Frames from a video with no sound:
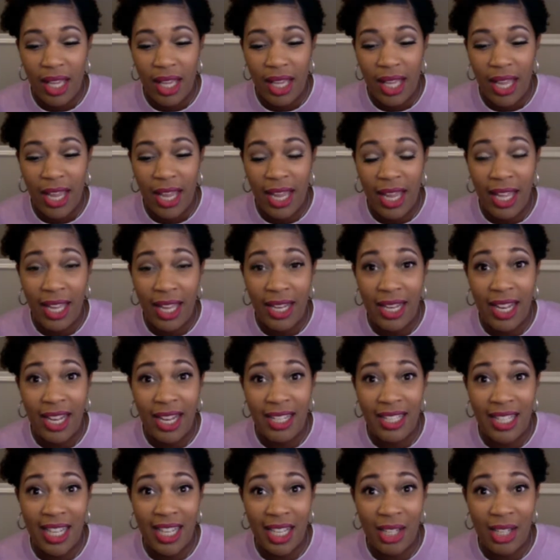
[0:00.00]
And
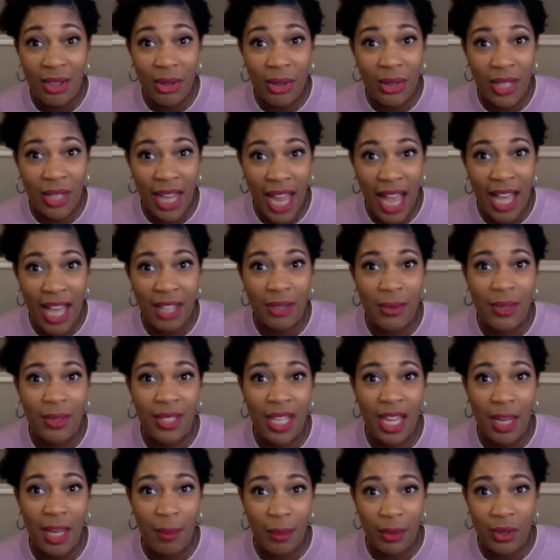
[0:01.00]
19-year-old Cass was
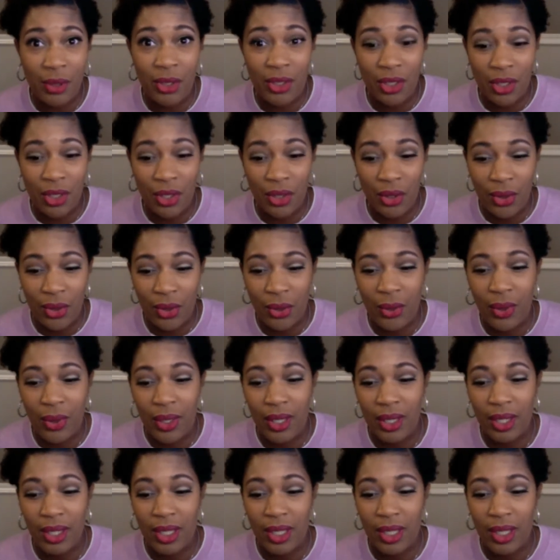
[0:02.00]
able to